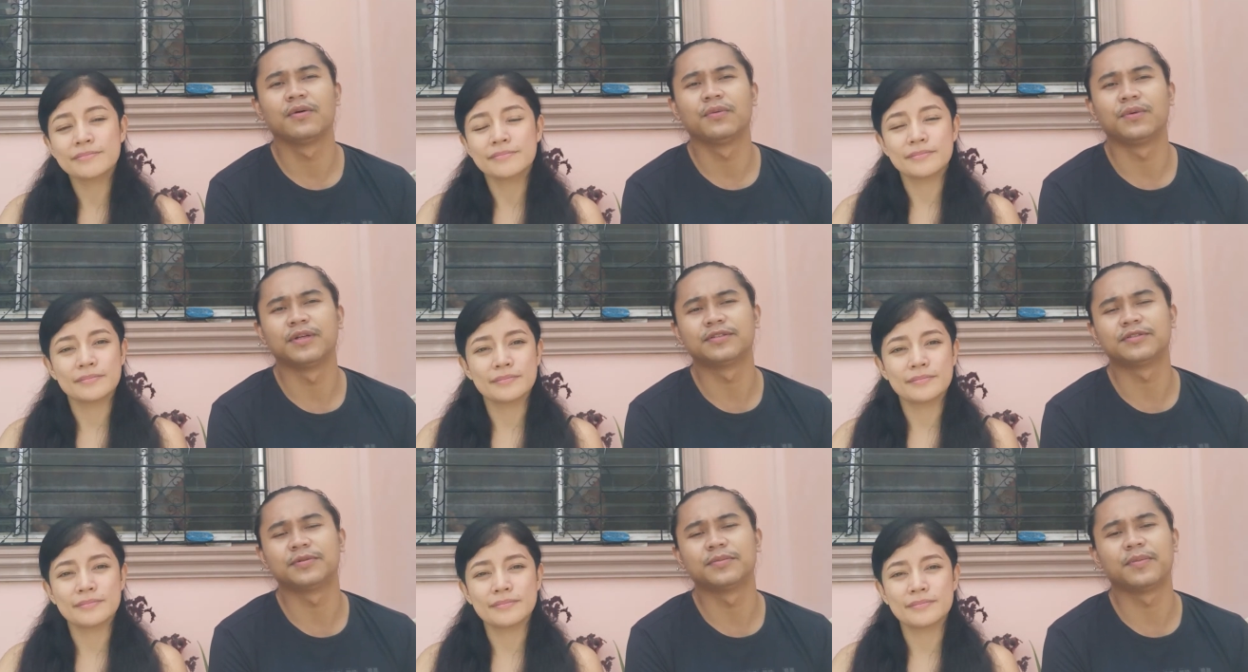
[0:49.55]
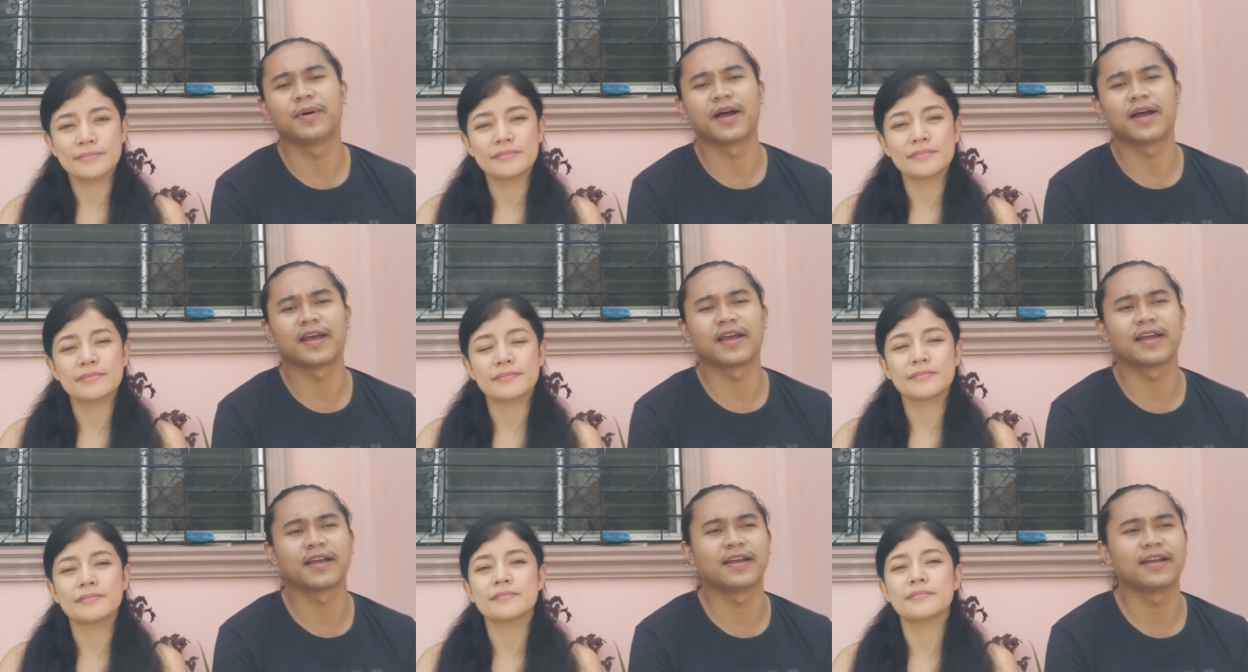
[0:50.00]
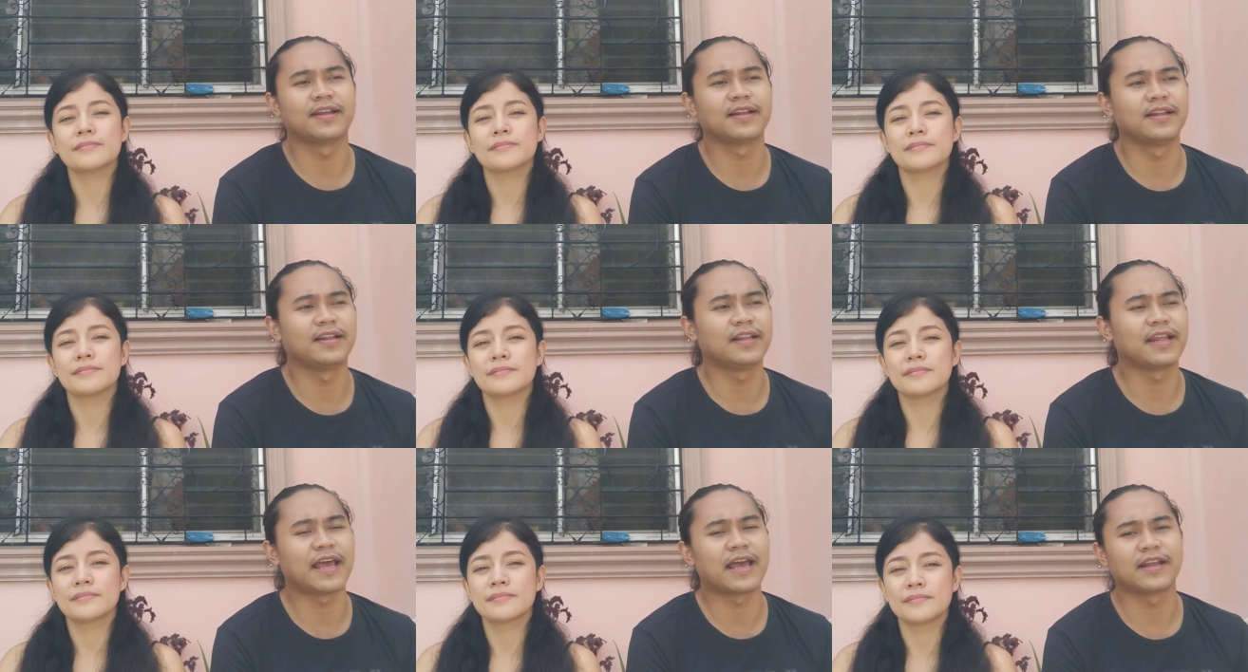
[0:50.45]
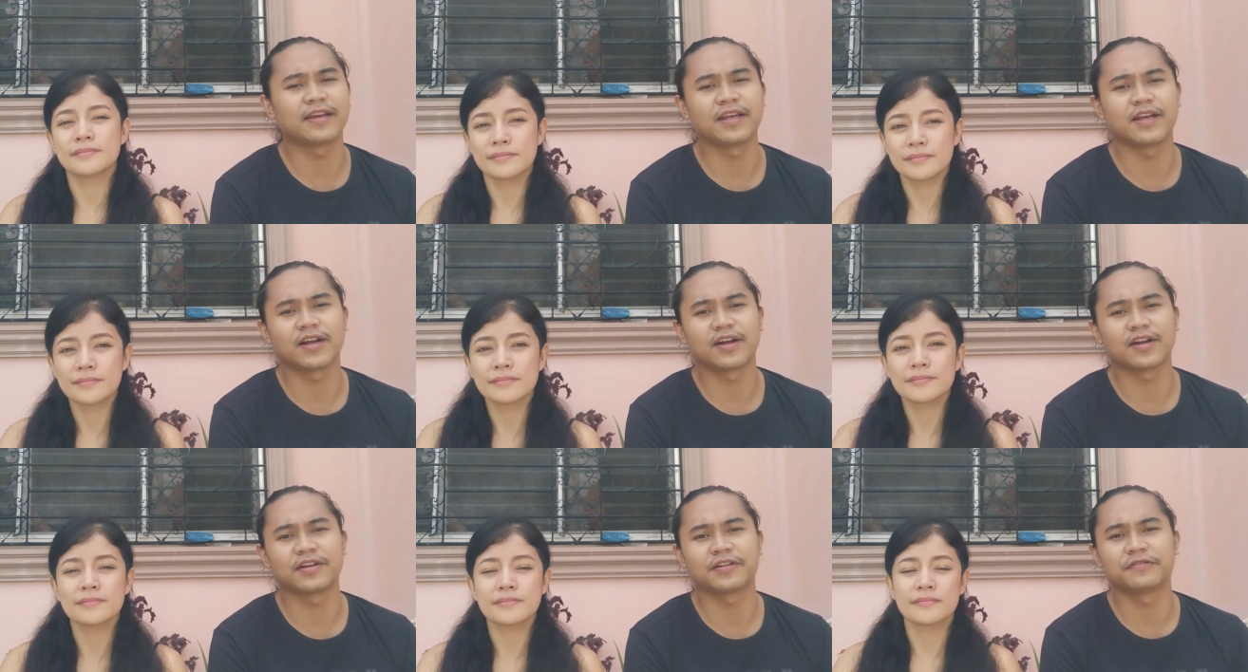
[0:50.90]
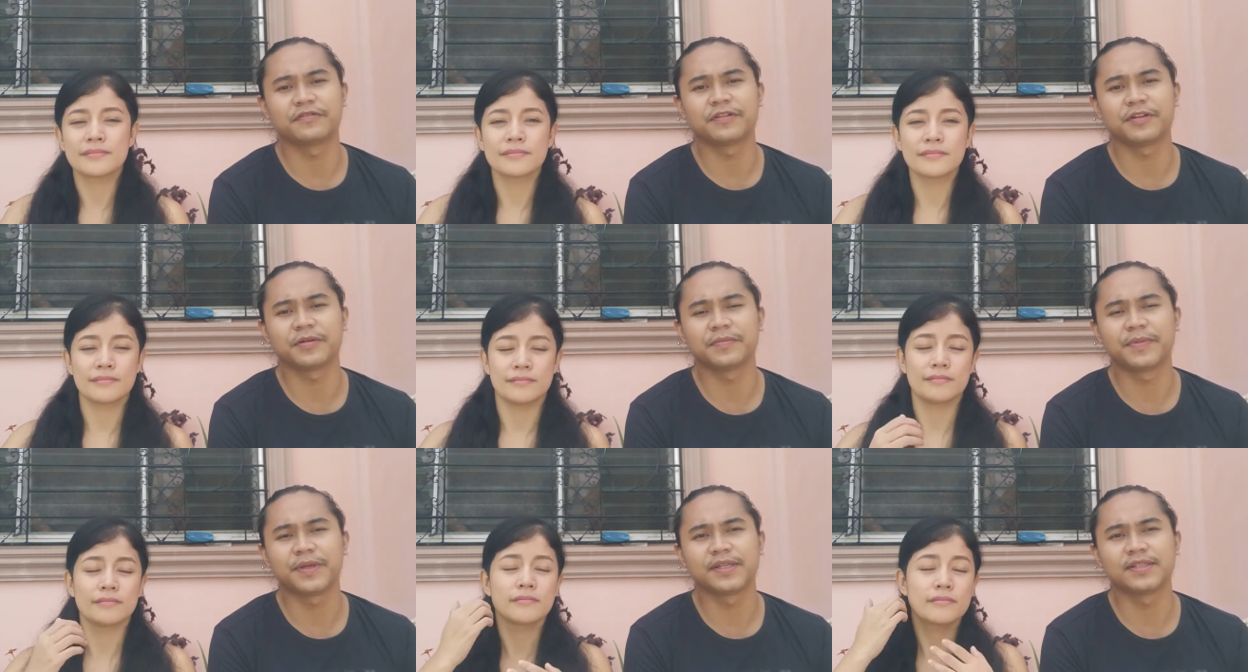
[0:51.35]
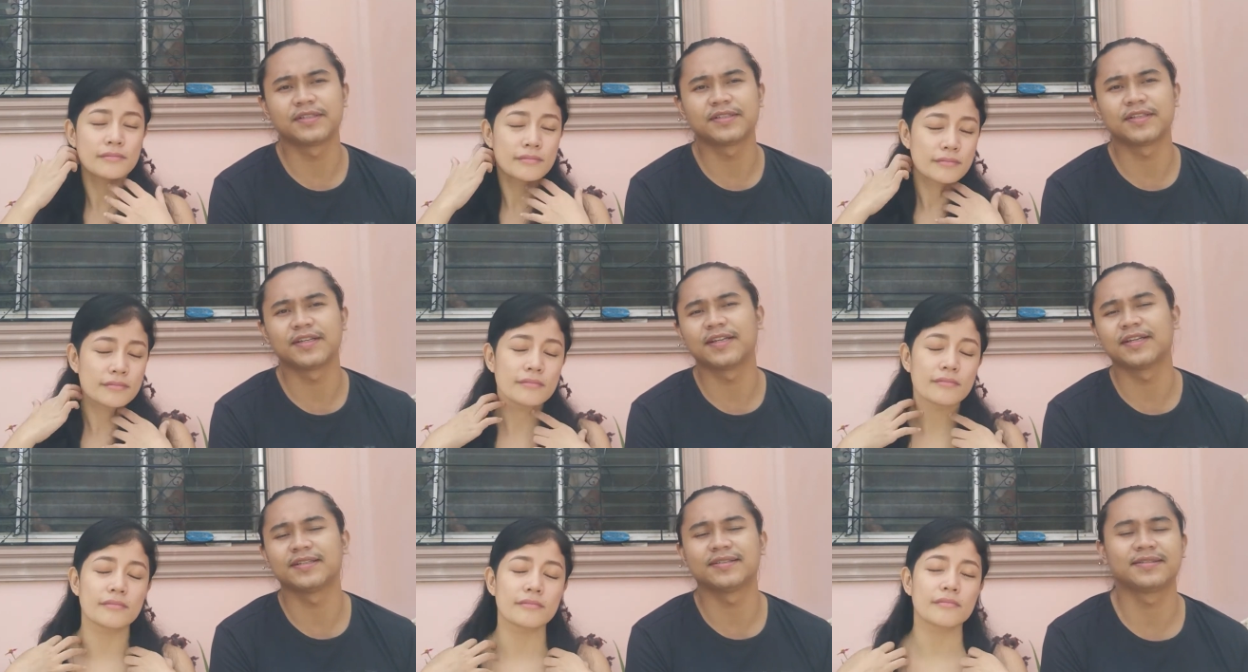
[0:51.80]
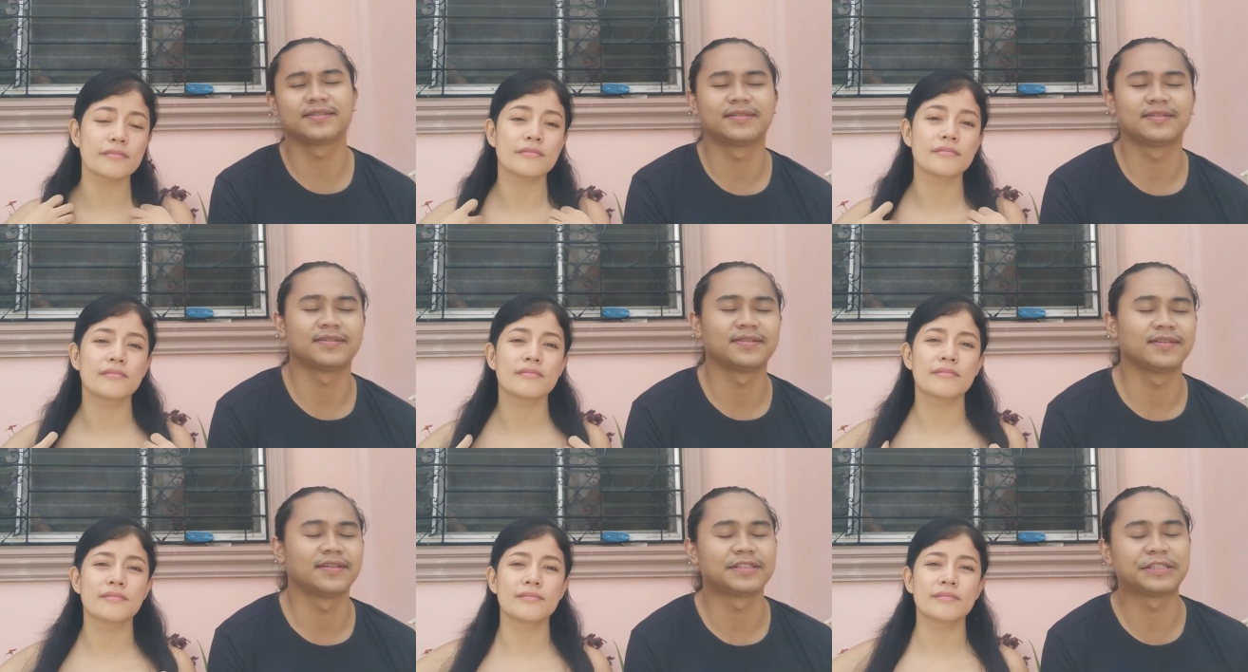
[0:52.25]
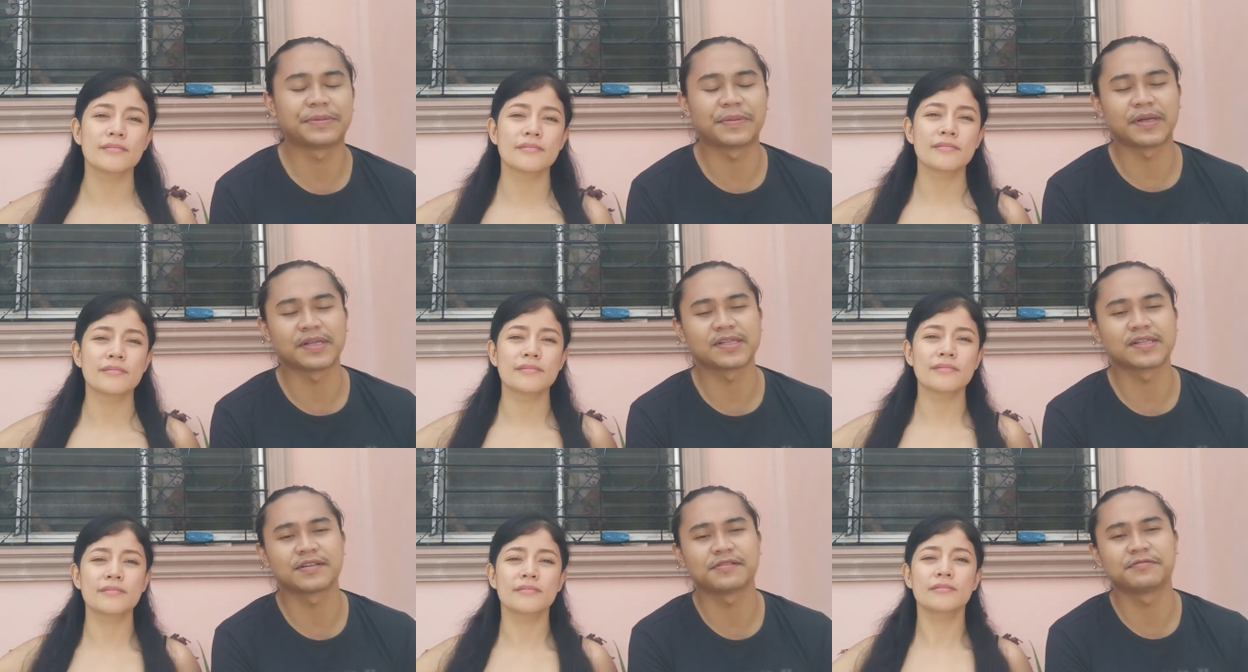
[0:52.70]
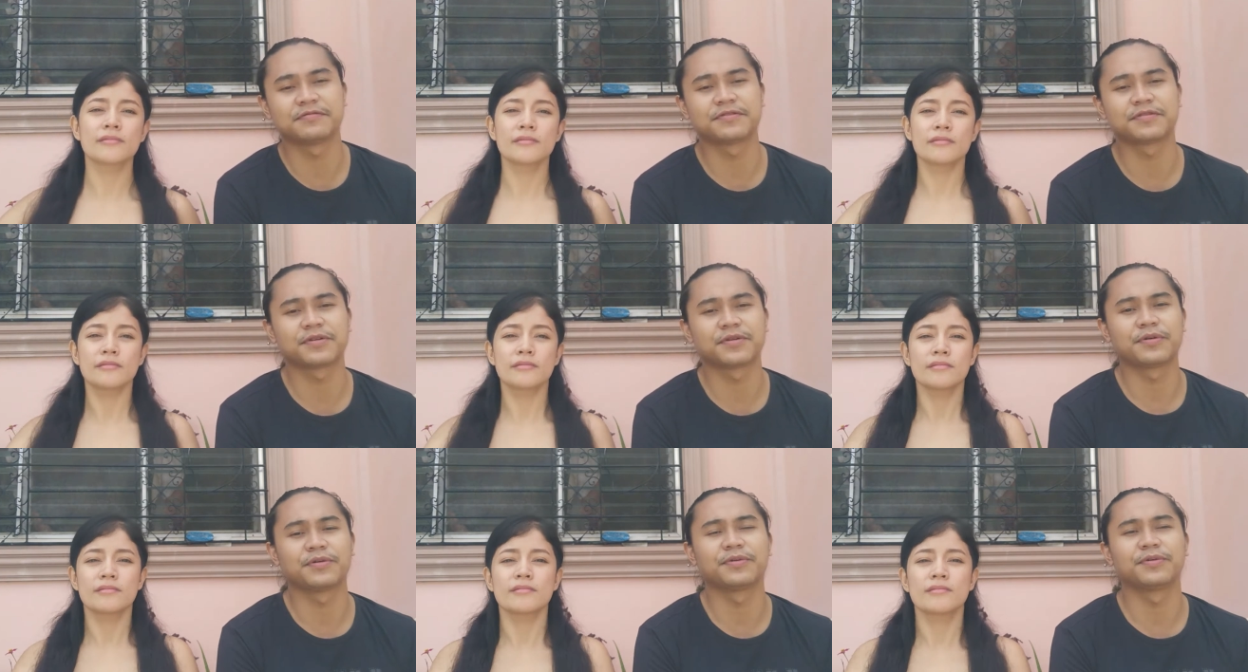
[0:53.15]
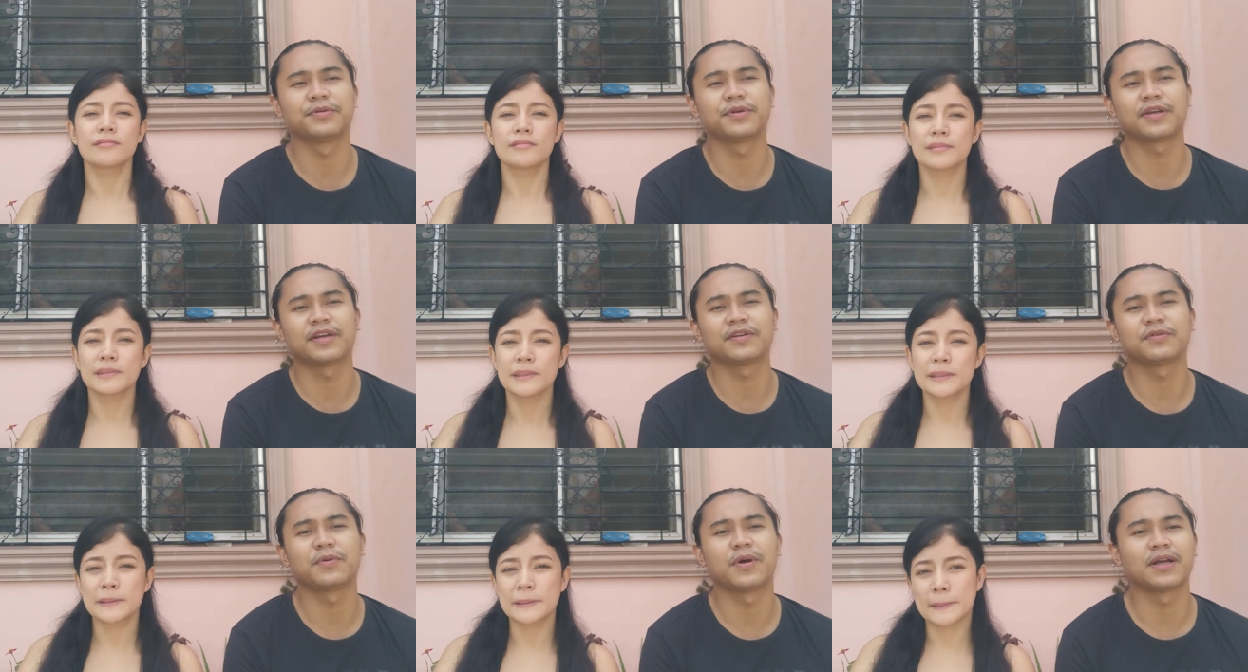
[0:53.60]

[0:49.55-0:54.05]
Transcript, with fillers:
Speaker 1: wants to buy land here in the Philippines. It is expensive, so you can